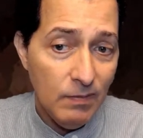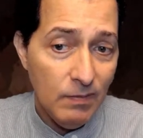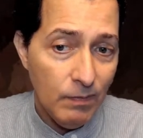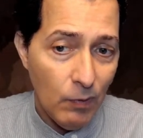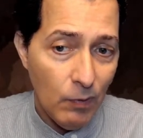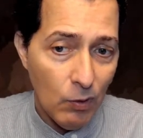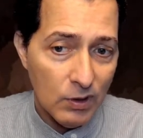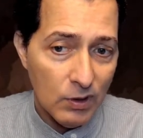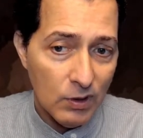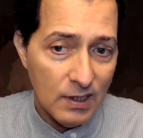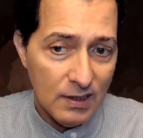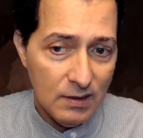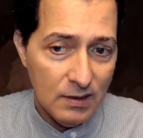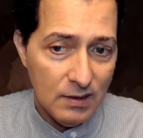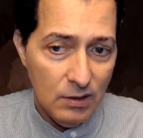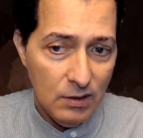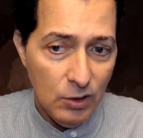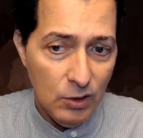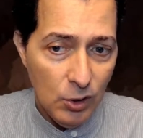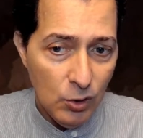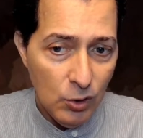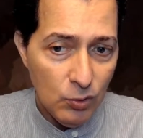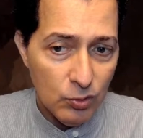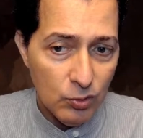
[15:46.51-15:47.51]
important
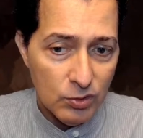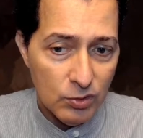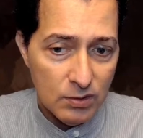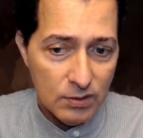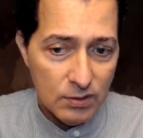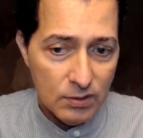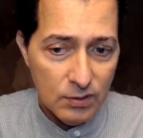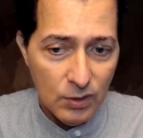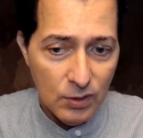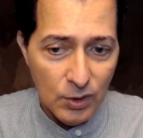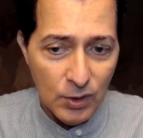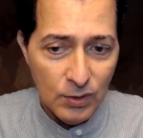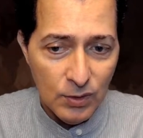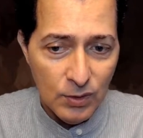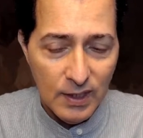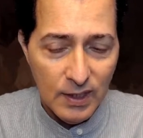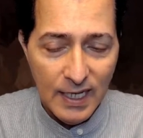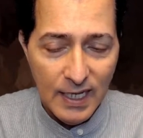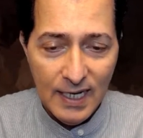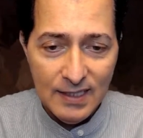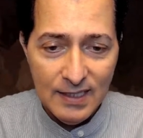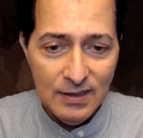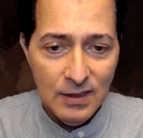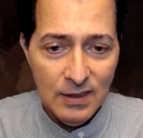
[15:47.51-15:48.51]
news.
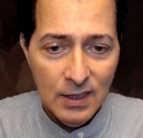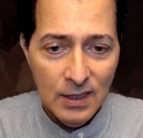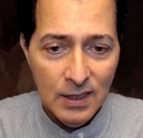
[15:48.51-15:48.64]
Again,